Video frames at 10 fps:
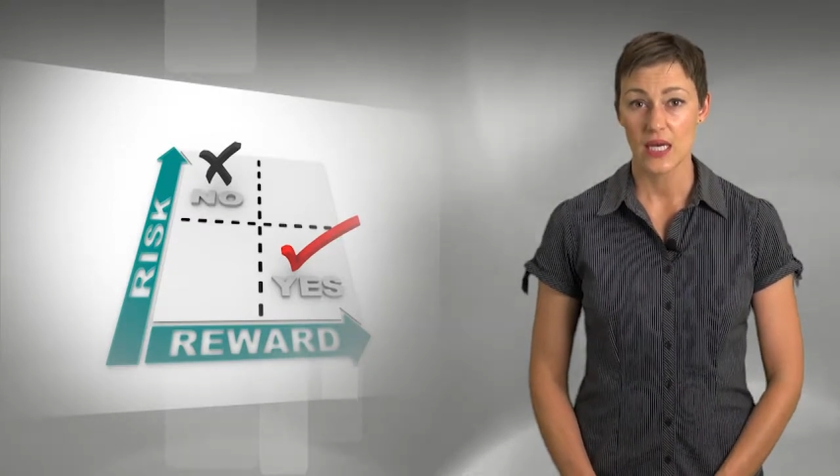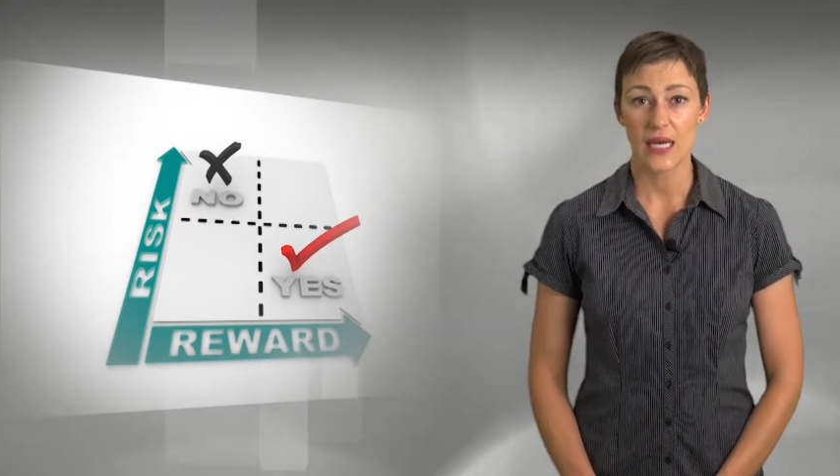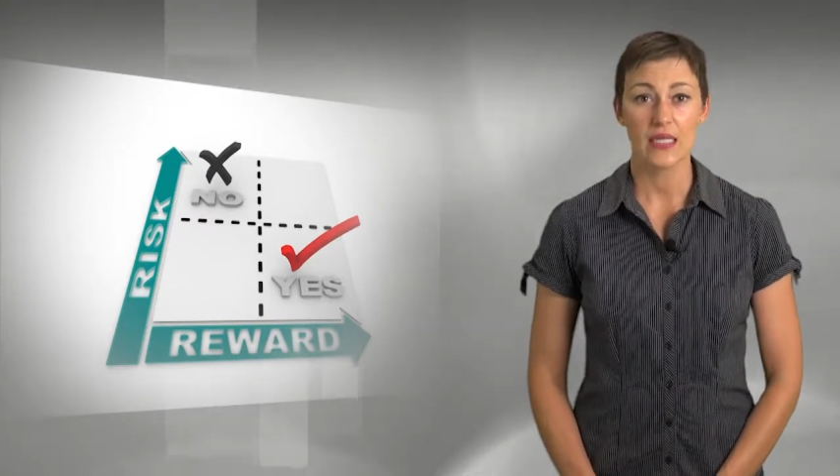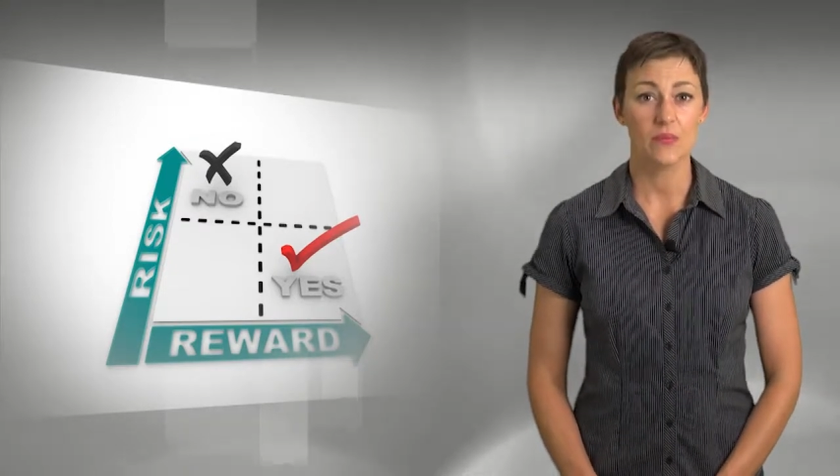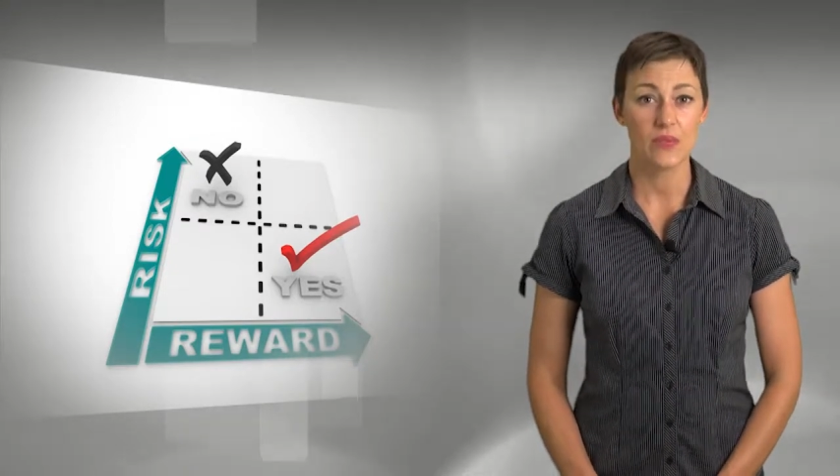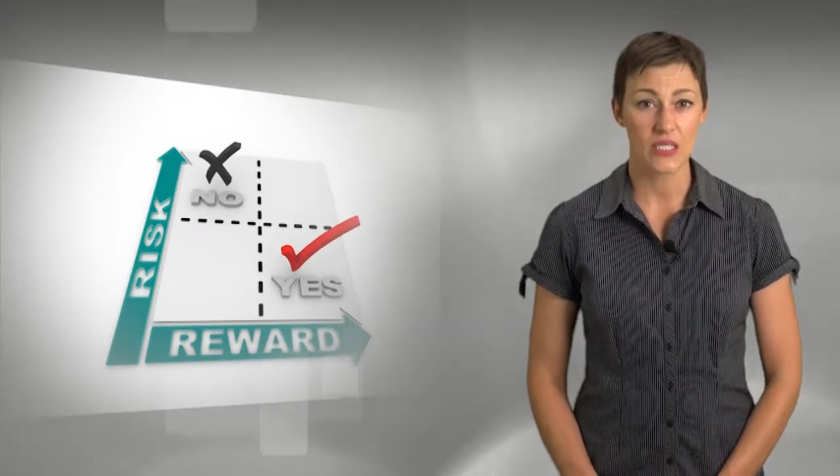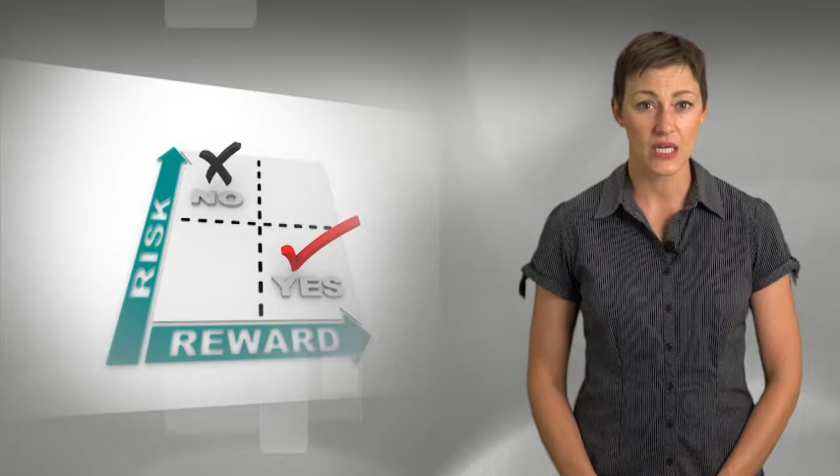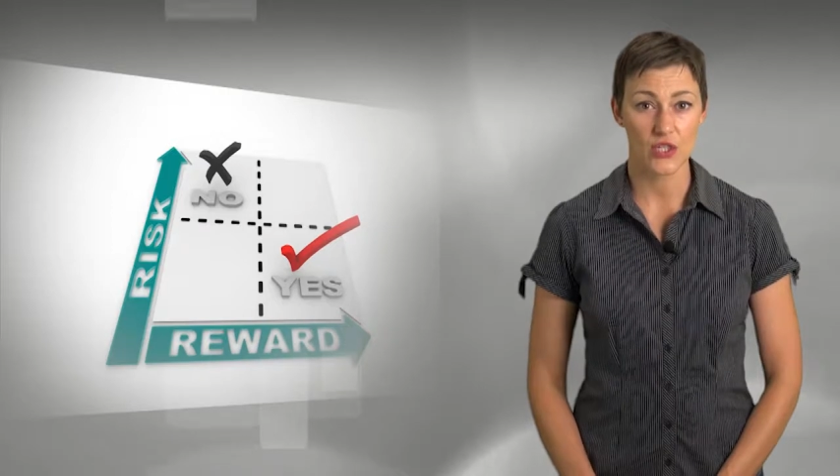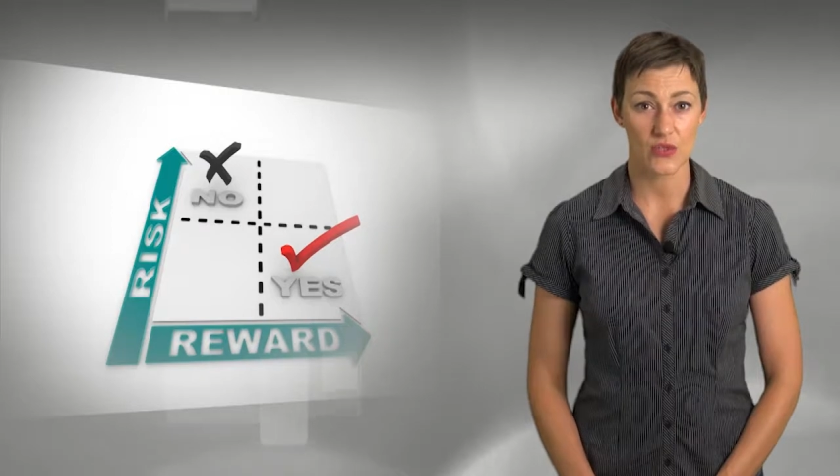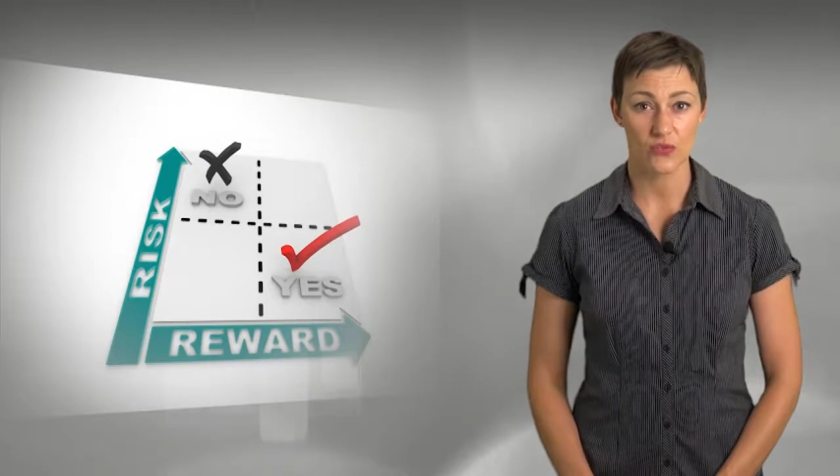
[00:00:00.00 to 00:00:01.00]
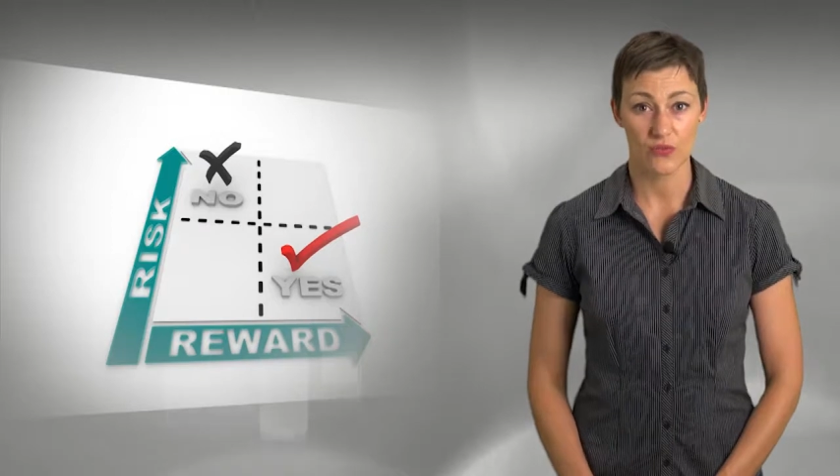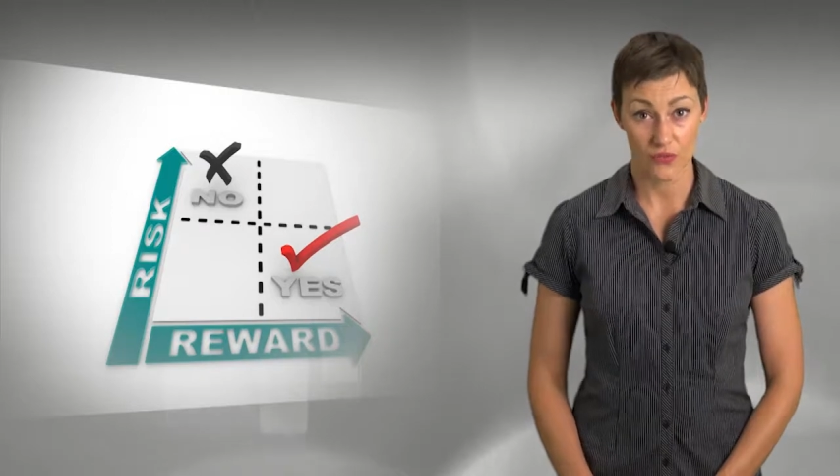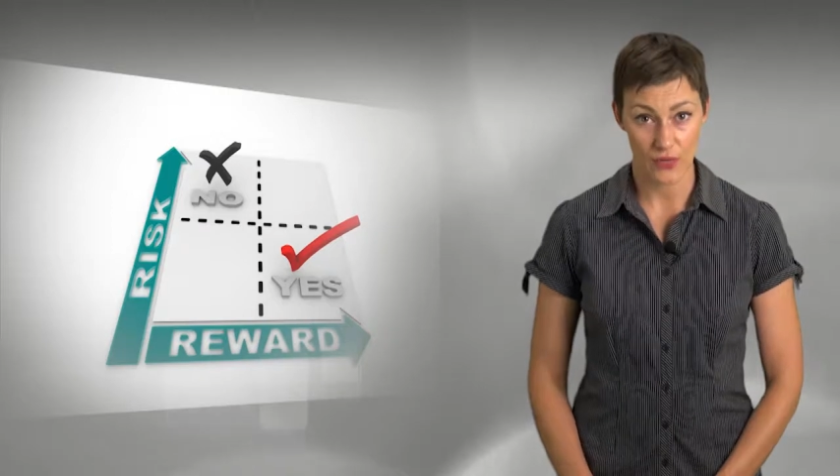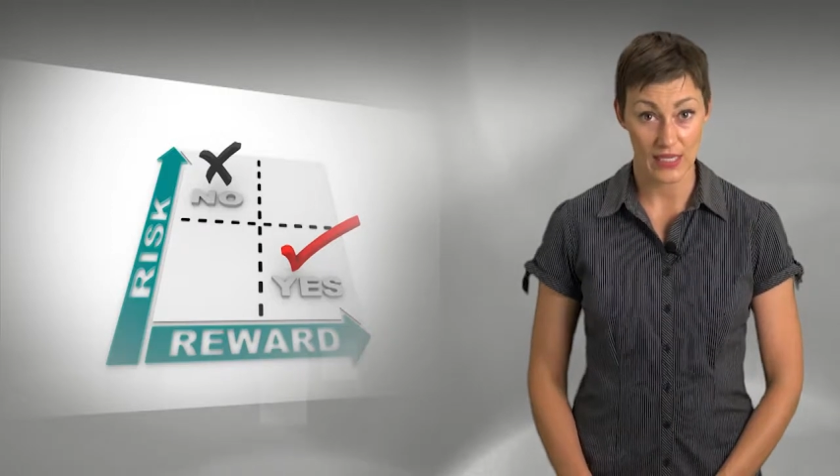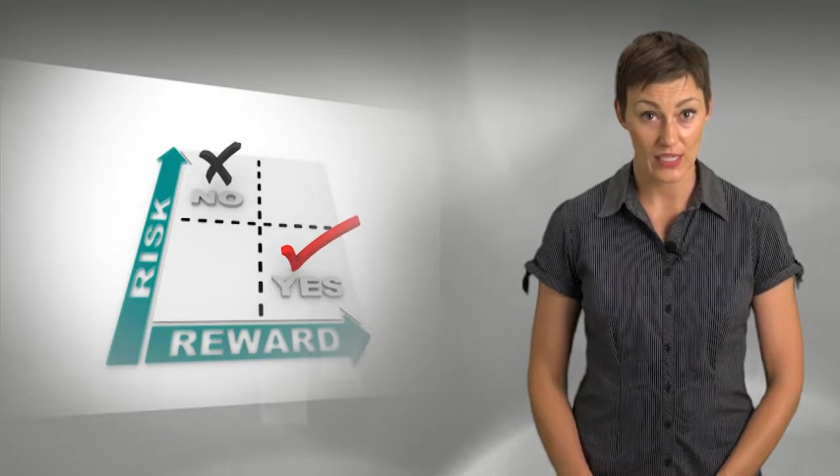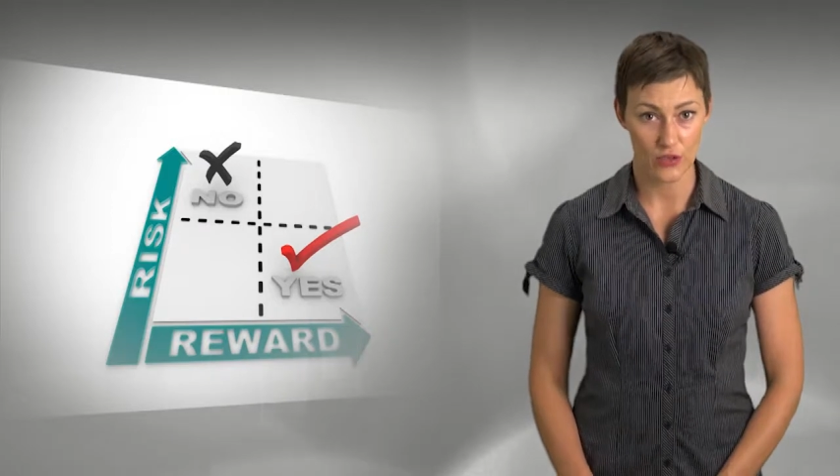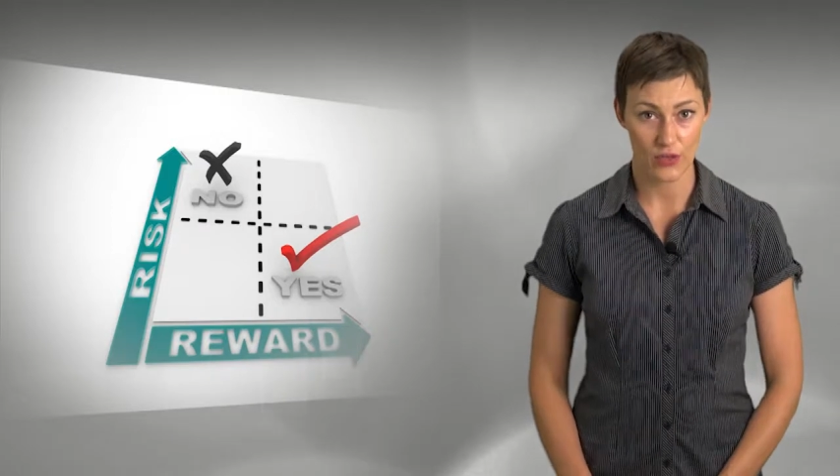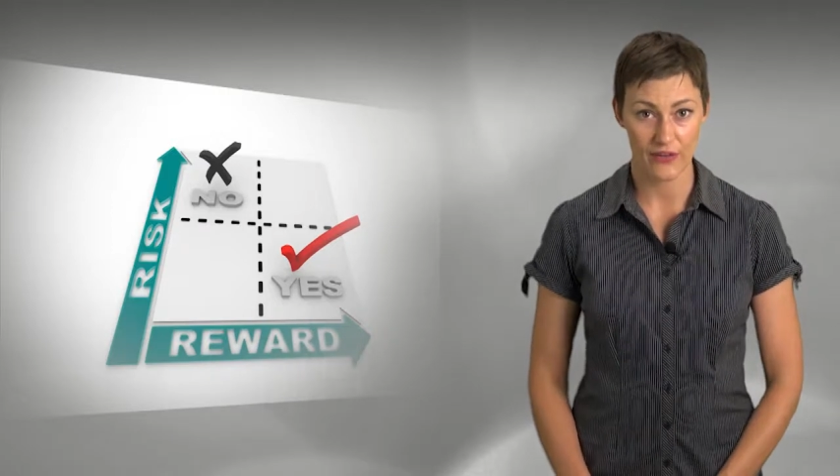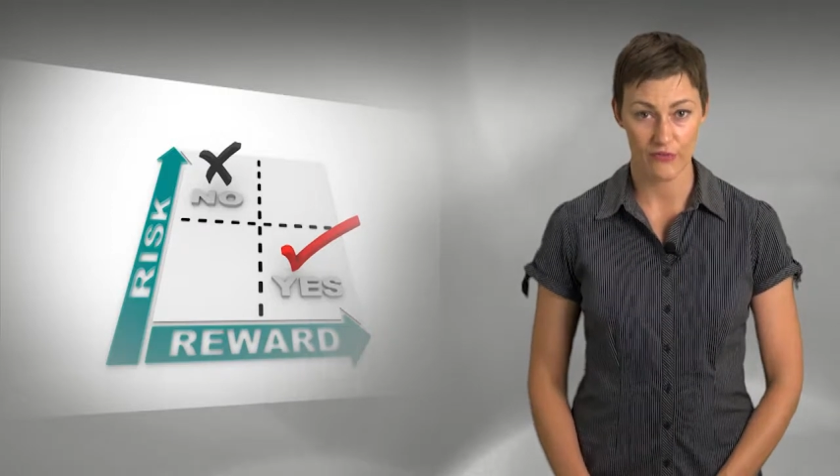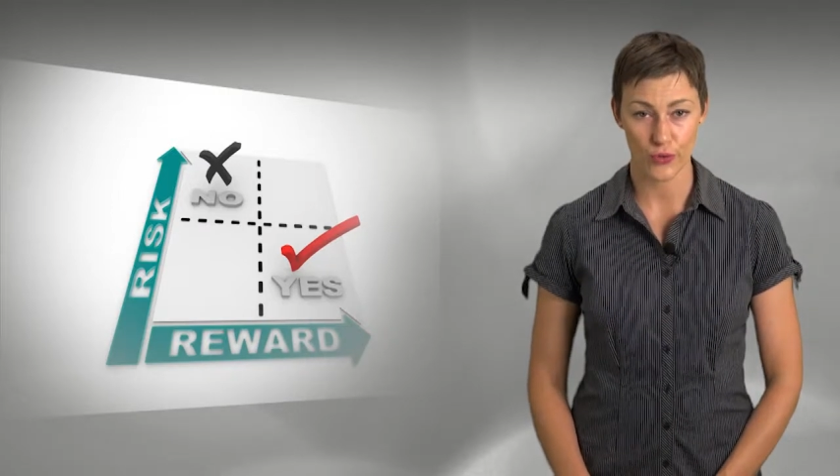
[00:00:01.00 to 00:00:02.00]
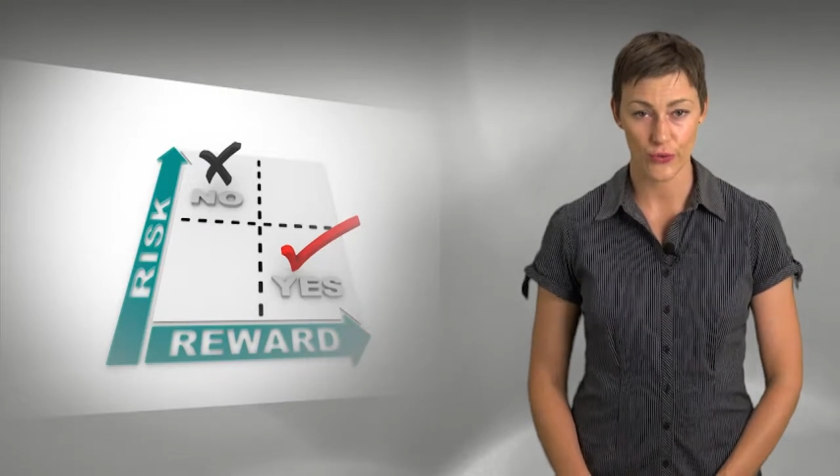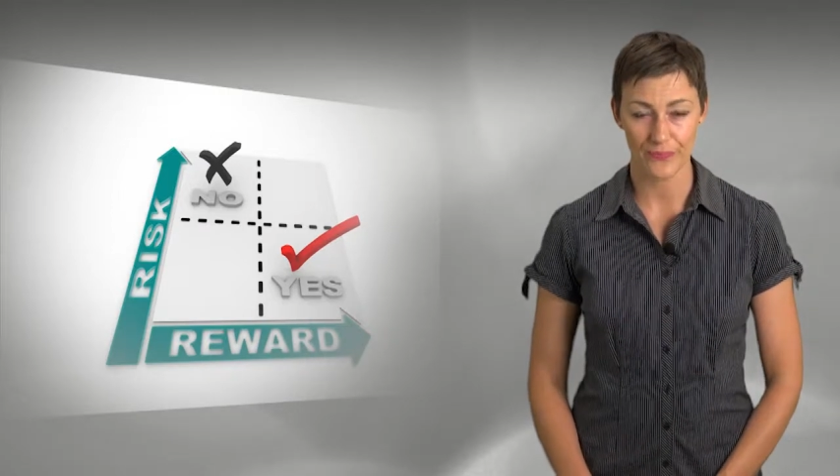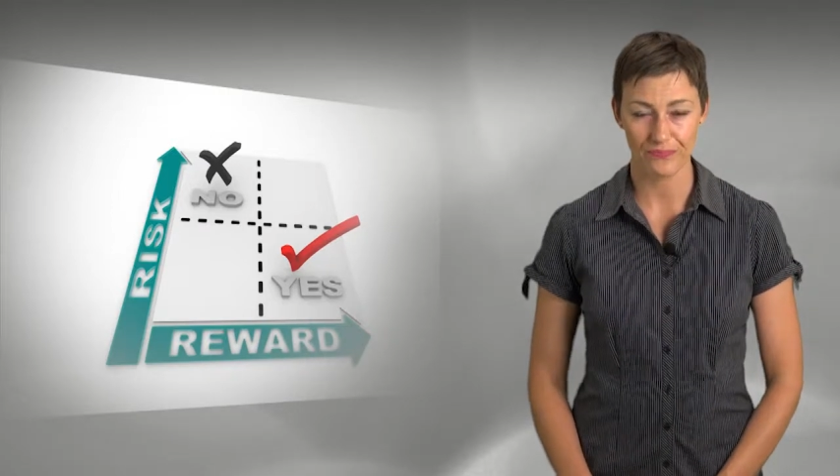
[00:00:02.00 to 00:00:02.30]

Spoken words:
and the potential for electronic fraud.